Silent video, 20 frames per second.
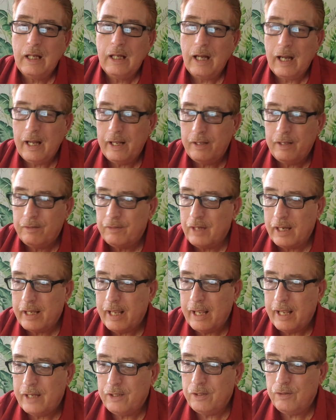I
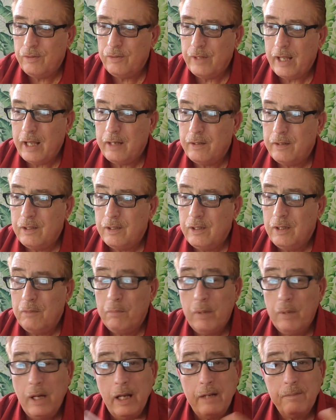can't do that.
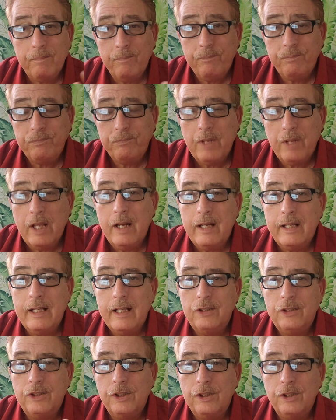But then
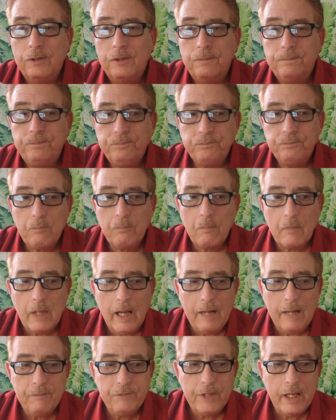again too,
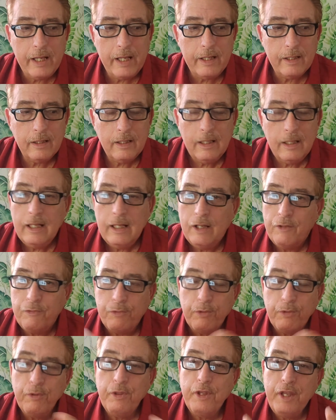I have to tell you,
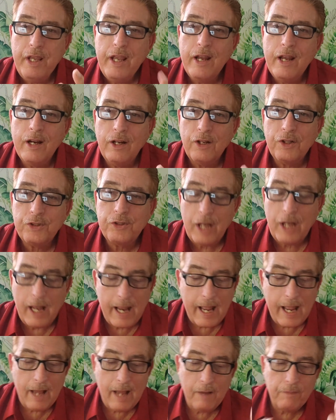through the years
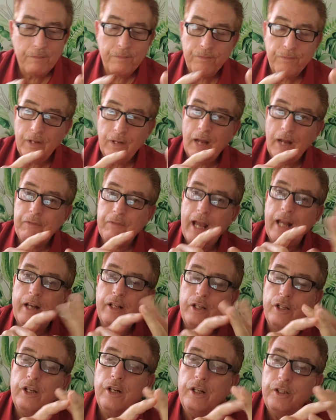I've got
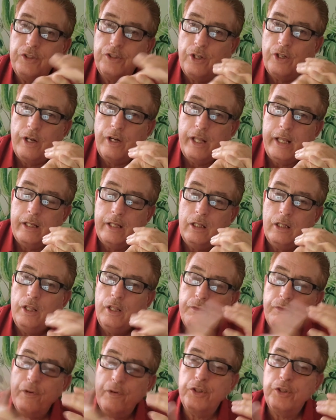a good attorney.
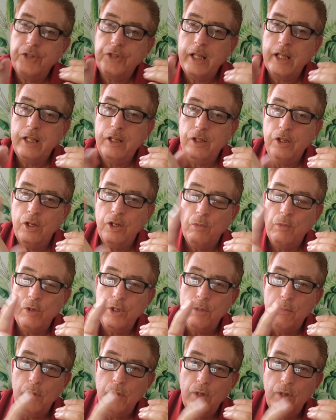The first thing you do when
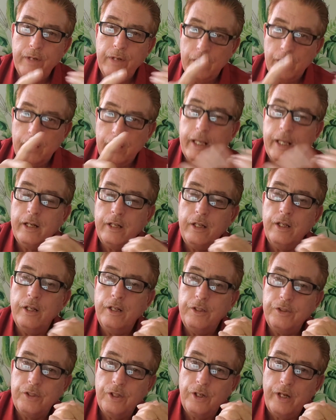you move here, get a good
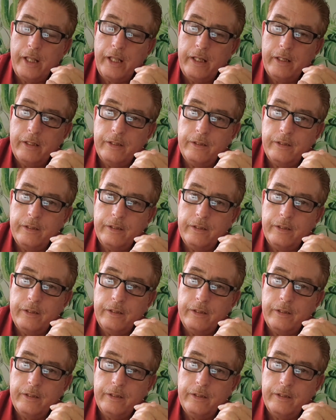attorney.